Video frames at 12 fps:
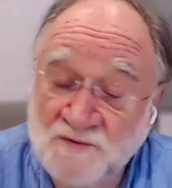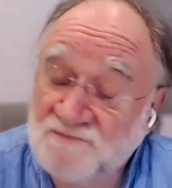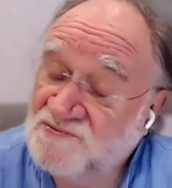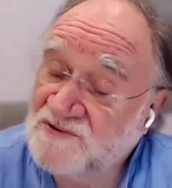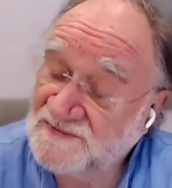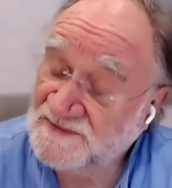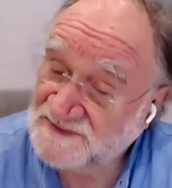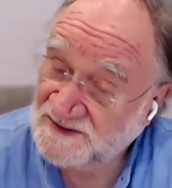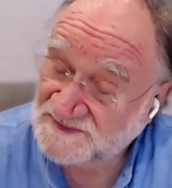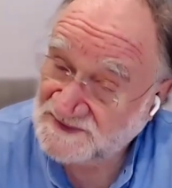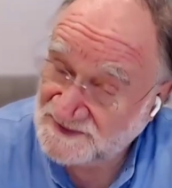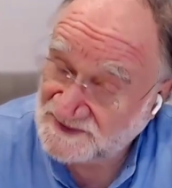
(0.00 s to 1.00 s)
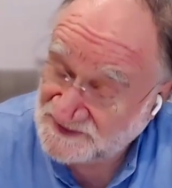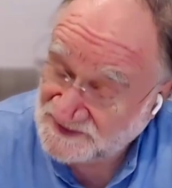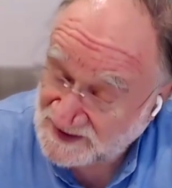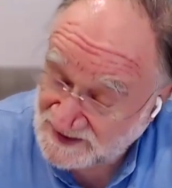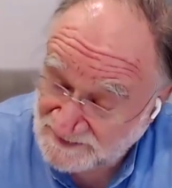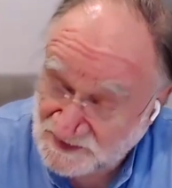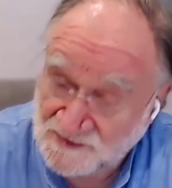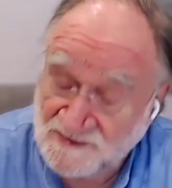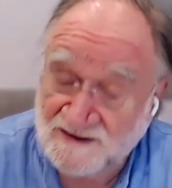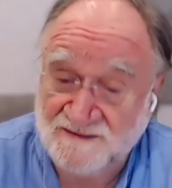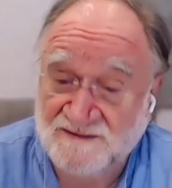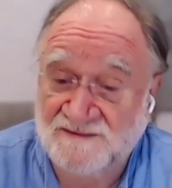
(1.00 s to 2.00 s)
Your brother does the same, you
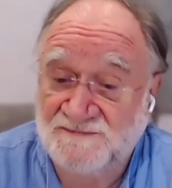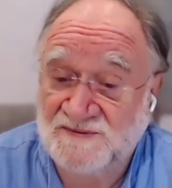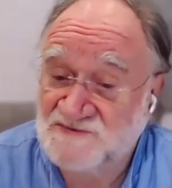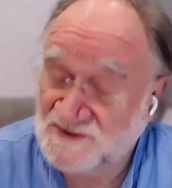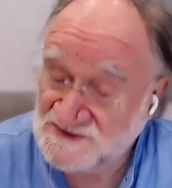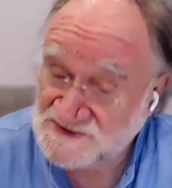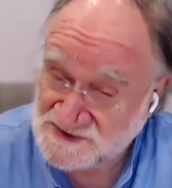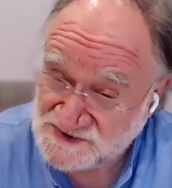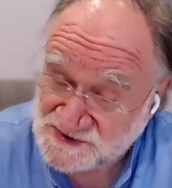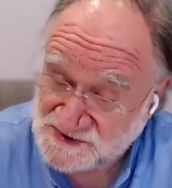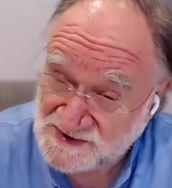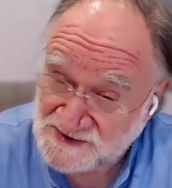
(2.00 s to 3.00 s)
might be interested to